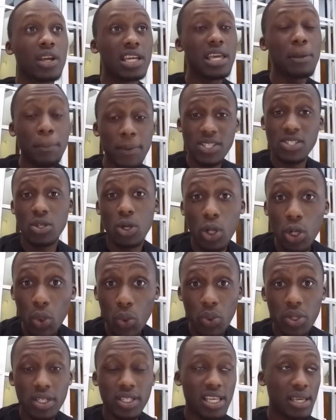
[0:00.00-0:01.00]
Keep us
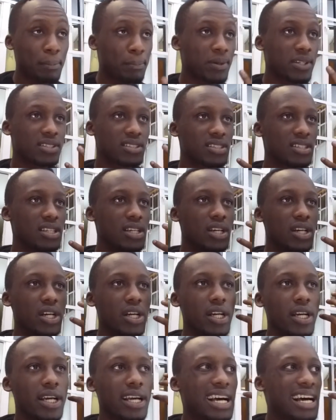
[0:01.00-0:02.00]
glued, keep us
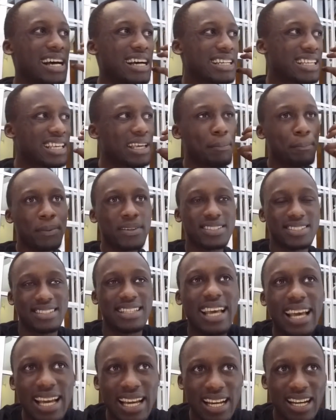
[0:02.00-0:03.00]

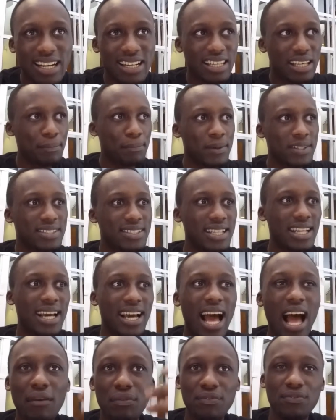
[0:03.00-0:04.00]
there.
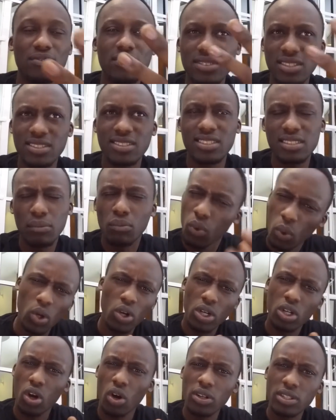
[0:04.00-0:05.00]
Have some
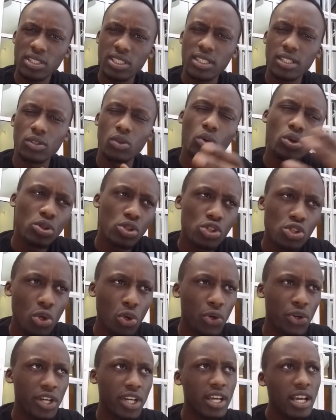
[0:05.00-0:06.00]
good content, a good
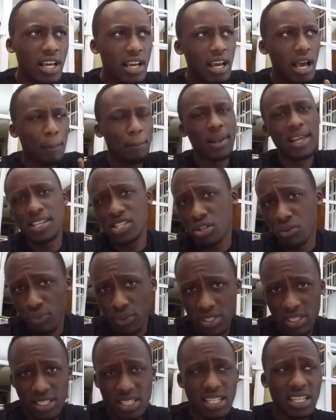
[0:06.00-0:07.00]
story, a place you're
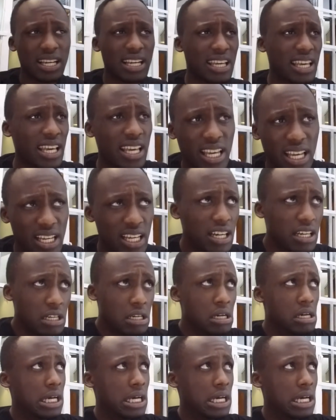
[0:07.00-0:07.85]
visiting, a gig,